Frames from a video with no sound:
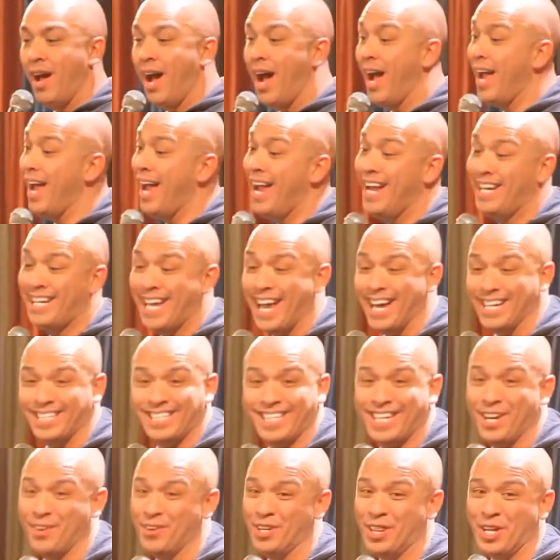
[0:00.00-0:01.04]
I ate that
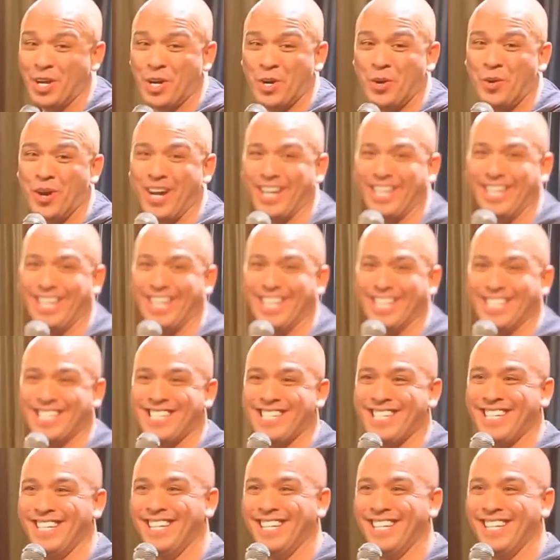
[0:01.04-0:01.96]
shit with the quickness.